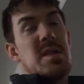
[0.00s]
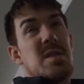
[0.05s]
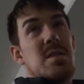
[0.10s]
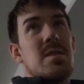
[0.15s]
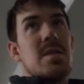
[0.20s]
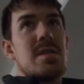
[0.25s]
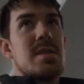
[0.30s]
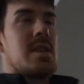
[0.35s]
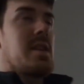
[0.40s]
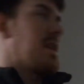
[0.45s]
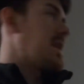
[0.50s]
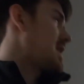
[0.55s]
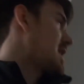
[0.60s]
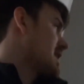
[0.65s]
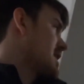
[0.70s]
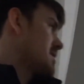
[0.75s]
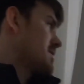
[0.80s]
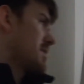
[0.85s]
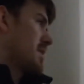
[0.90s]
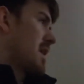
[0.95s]
good as I can get it
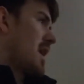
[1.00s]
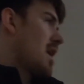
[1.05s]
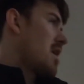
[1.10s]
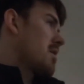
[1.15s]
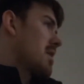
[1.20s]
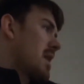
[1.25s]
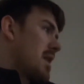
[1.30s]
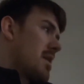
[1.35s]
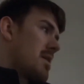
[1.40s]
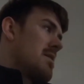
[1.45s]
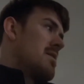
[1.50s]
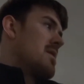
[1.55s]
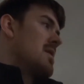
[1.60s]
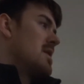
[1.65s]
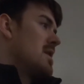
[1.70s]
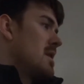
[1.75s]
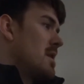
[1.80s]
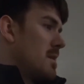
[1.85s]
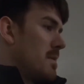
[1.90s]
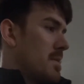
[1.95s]
for now, and
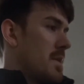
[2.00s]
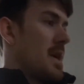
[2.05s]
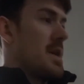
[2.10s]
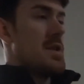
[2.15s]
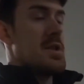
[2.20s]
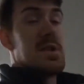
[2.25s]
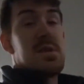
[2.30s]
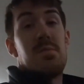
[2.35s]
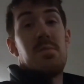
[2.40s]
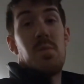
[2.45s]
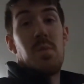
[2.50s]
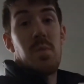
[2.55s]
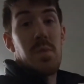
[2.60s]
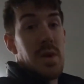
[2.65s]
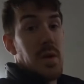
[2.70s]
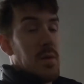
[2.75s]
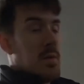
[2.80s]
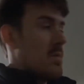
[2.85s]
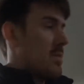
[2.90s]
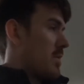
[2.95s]
then just
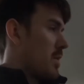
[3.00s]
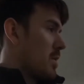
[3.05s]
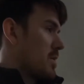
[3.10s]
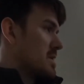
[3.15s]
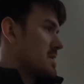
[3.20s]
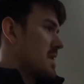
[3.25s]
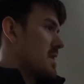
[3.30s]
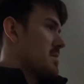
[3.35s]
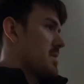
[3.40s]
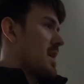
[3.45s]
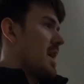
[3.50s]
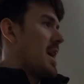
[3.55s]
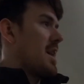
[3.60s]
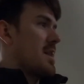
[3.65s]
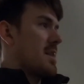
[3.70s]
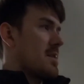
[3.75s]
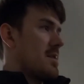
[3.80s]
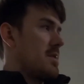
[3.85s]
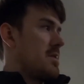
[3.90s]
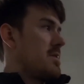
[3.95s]
focus on
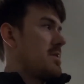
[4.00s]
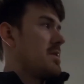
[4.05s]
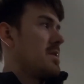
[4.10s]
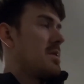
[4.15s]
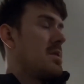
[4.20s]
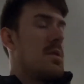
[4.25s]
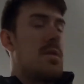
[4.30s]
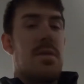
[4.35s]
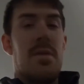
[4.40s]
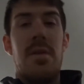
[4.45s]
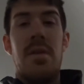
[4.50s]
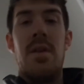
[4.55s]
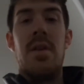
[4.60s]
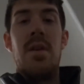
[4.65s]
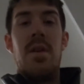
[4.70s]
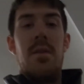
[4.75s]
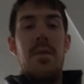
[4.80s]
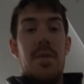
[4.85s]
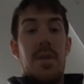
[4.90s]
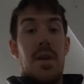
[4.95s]
mechanical for
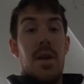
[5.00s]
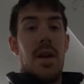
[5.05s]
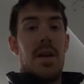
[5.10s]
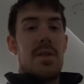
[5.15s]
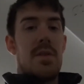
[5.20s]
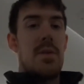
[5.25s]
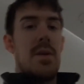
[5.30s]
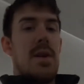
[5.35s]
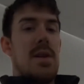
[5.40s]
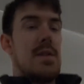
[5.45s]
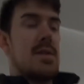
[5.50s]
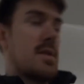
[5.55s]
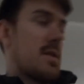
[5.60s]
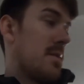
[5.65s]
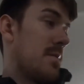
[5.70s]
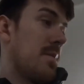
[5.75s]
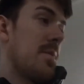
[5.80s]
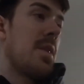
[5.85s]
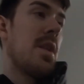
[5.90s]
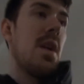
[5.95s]
the next while. So
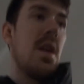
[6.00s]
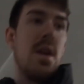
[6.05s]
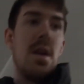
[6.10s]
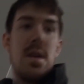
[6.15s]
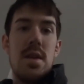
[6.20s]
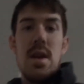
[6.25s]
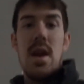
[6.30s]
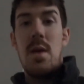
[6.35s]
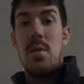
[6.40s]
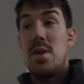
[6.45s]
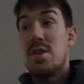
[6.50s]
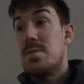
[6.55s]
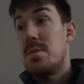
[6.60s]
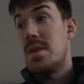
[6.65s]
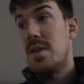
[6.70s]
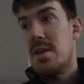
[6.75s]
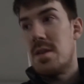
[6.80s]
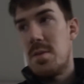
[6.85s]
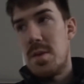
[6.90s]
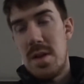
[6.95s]
yeah, wish me
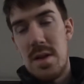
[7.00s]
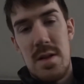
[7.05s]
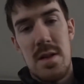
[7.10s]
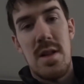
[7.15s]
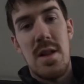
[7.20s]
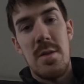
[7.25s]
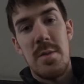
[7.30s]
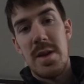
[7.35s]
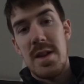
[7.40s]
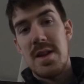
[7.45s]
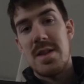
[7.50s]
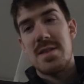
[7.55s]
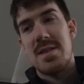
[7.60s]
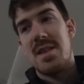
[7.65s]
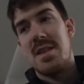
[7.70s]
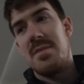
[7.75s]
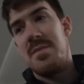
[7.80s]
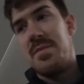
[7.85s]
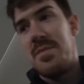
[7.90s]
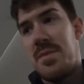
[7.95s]
luck with gluing these on.
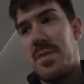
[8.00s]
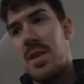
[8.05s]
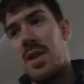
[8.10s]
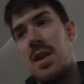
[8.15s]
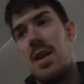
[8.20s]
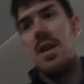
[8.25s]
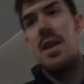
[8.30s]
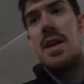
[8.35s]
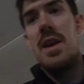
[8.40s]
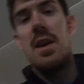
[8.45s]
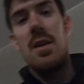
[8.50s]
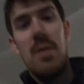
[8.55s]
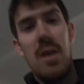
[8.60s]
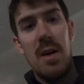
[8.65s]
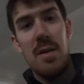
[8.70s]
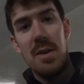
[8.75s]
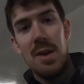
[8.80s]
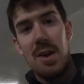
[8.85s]
I'll let you know how it